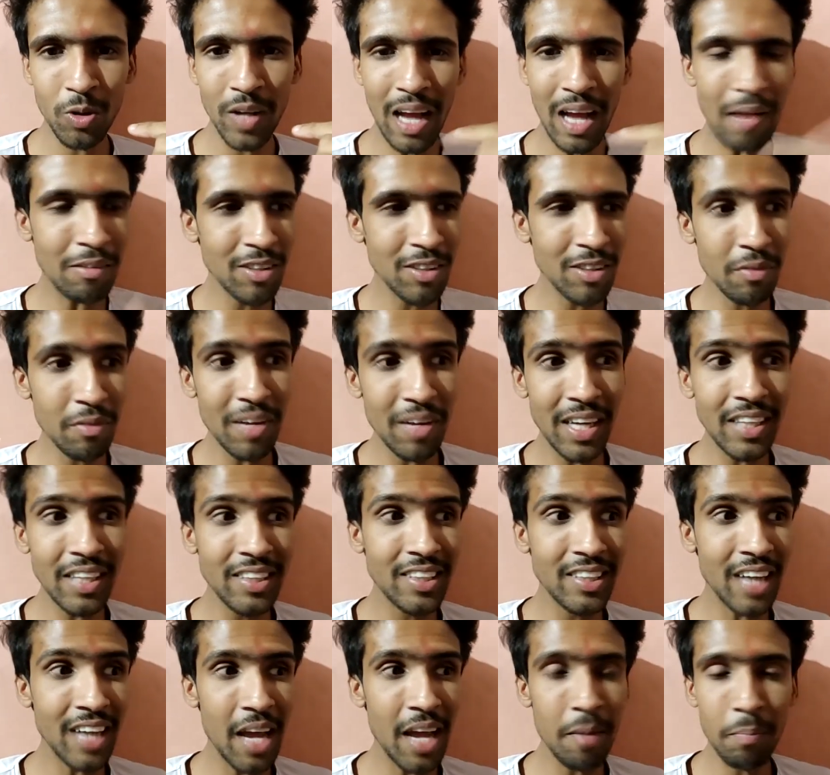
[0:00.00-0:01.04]
I was a very
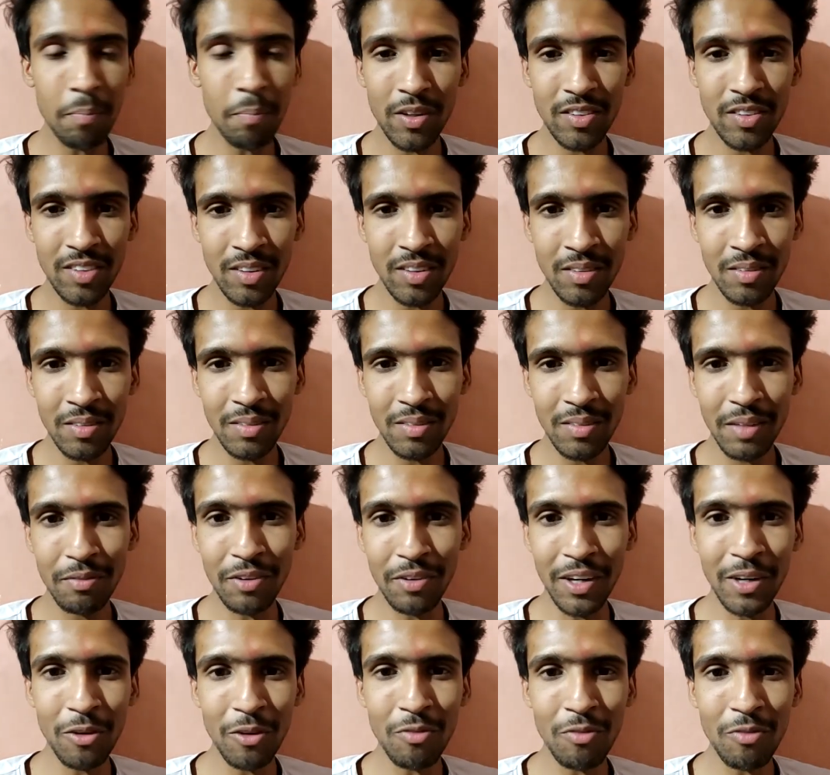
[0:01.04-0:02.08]
shy person in
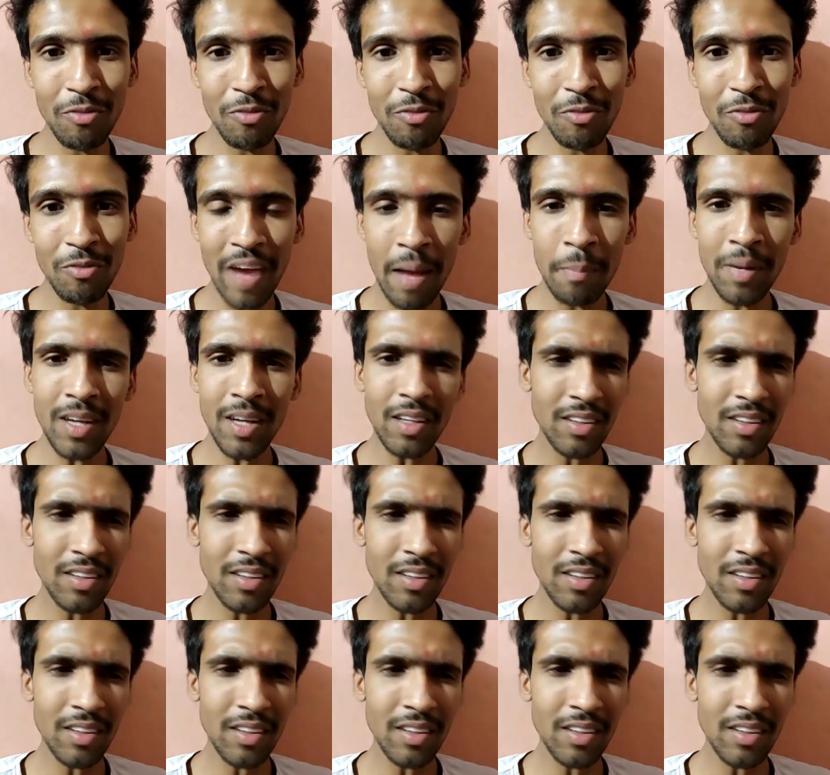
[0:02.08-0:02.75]
front of camera.